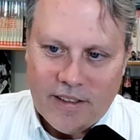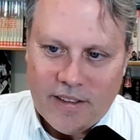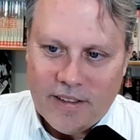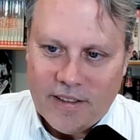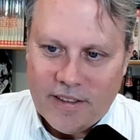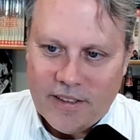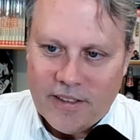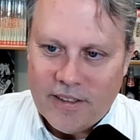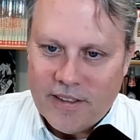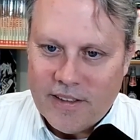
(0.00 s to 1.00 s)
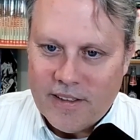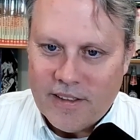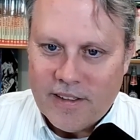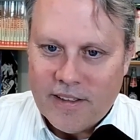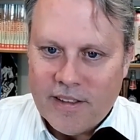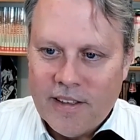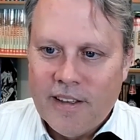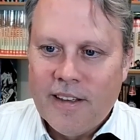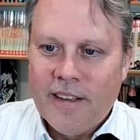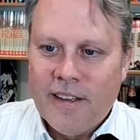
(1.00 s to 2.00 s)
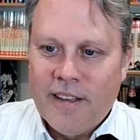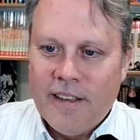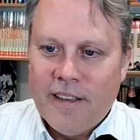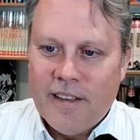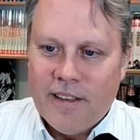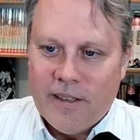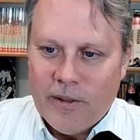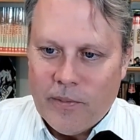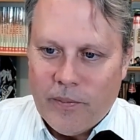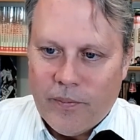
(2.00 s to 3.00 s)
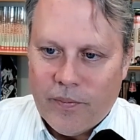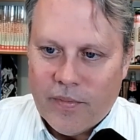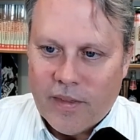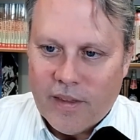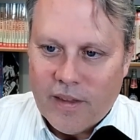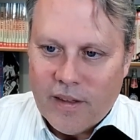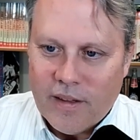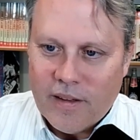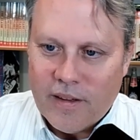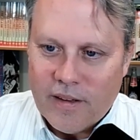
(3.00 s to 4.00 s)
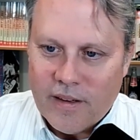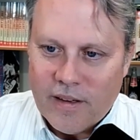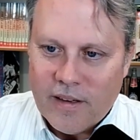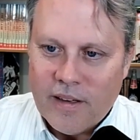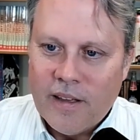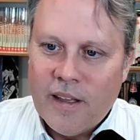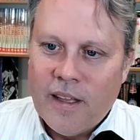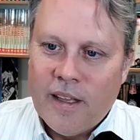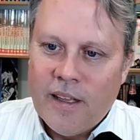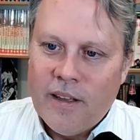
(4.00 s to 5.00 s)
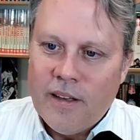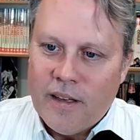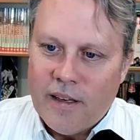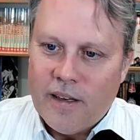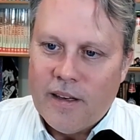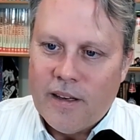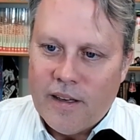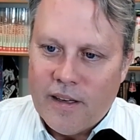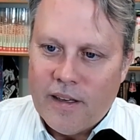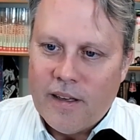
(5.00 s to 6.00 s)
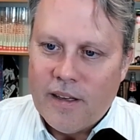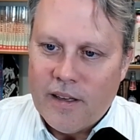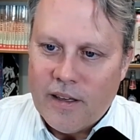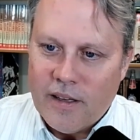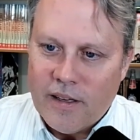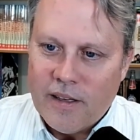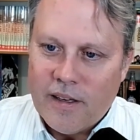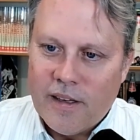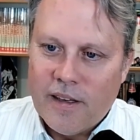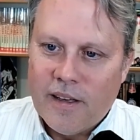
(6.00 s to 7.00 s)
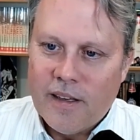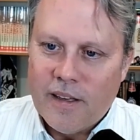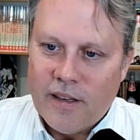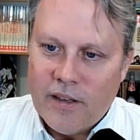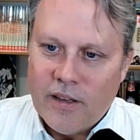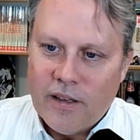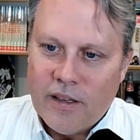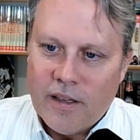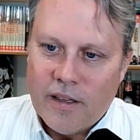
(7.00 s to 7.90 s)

This person isn't speaking.